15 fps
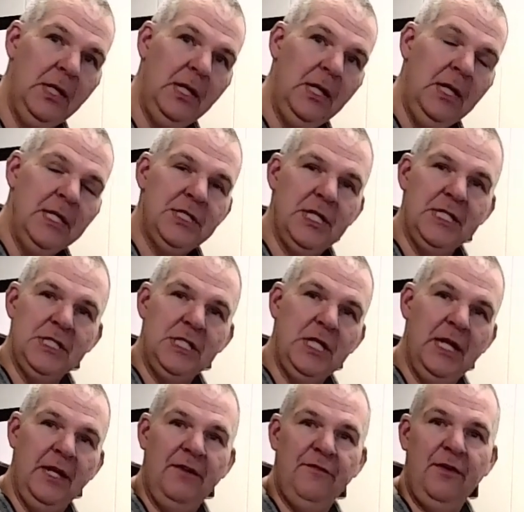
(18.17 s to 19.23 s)
Since then,
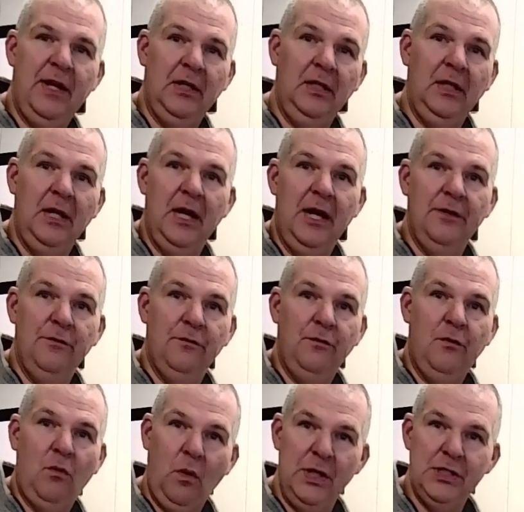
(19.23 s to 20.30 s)
I've had a lot of
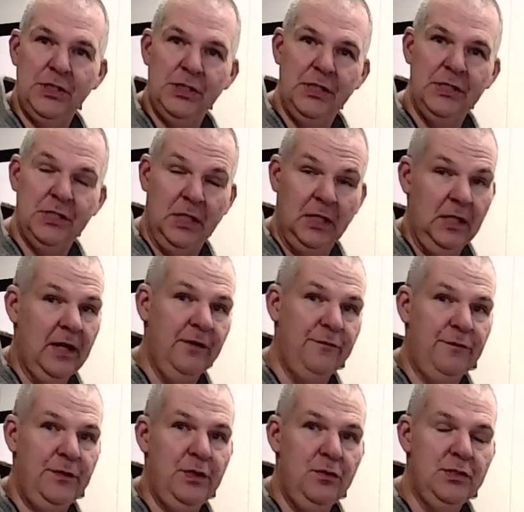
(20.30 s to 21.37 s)
questions and a lot of
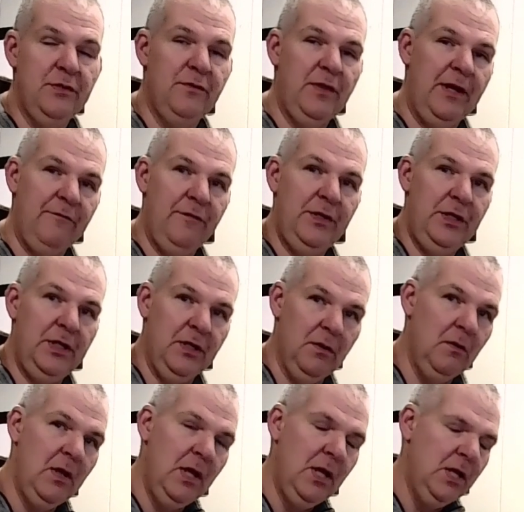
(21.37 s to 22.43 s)
views of that video.
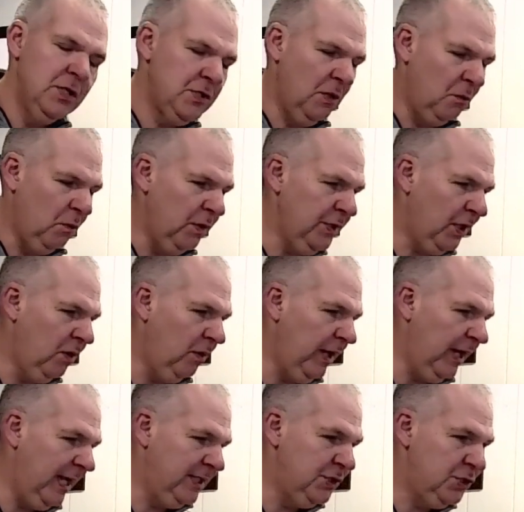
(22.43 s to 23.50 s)
So I wanted to go
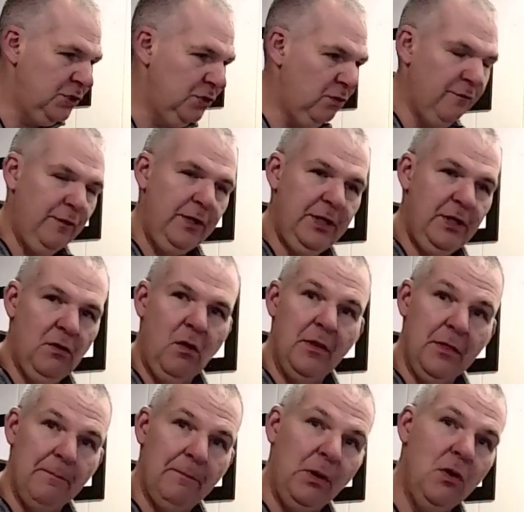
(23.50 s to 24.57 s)
ahead and do a video on the
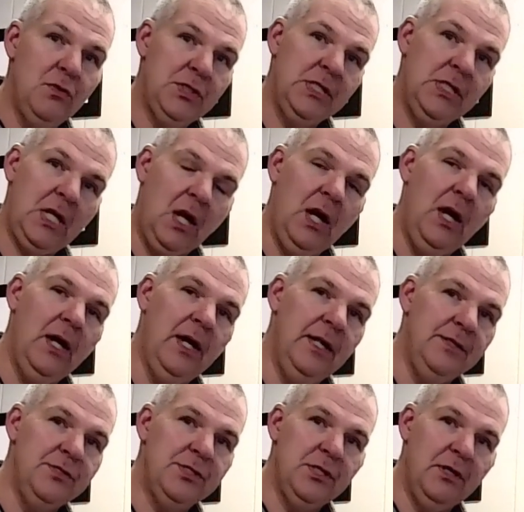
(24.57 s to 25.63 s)
pros and
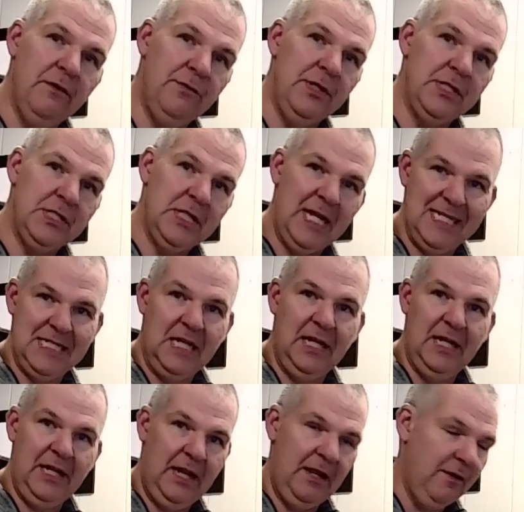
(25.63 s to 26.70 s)
cons of this as I
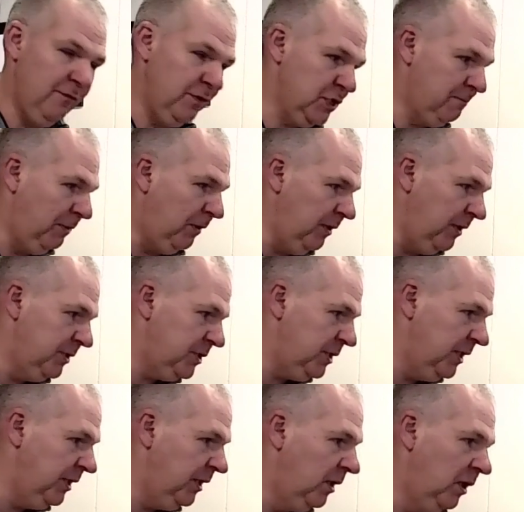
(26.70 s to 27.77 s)
have experienced
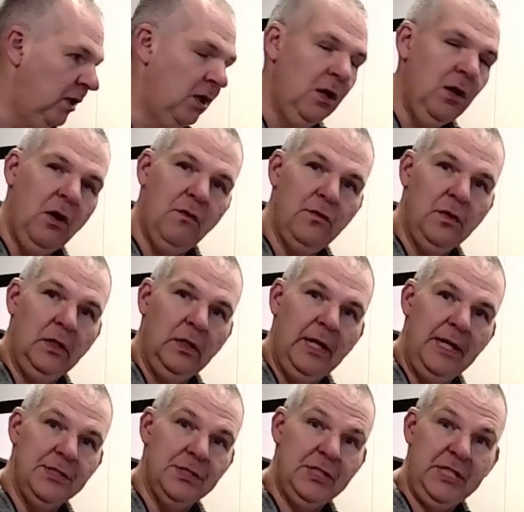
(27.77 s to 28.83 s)
it over the
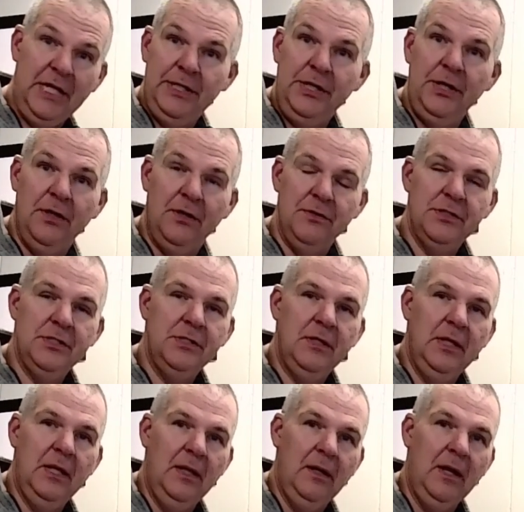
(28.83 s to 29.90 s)
last 10 years.
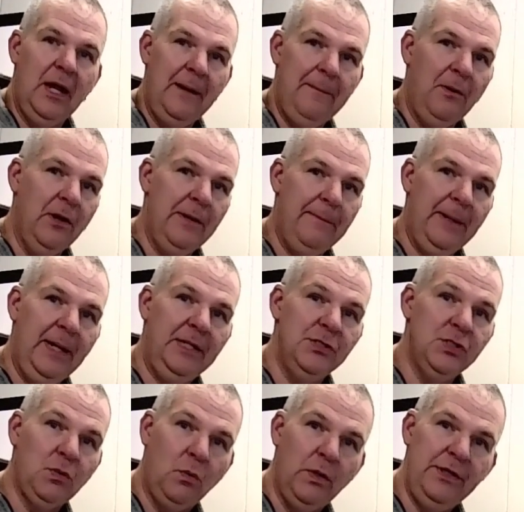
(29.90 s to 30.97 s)
I bought it back in
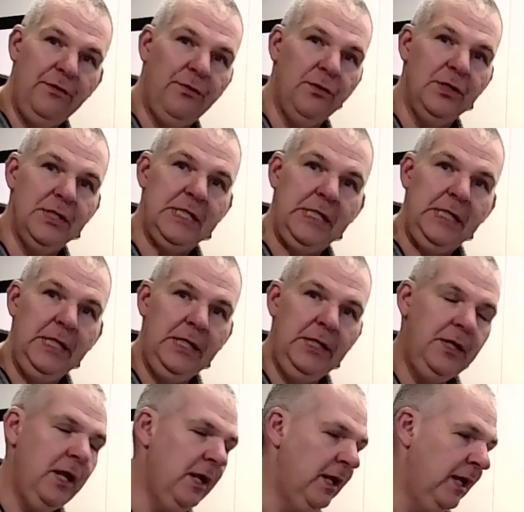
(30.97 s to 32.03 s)
2013,
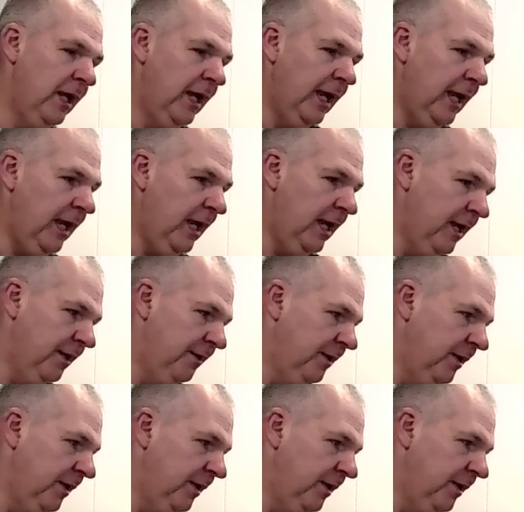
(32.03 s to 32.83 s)
and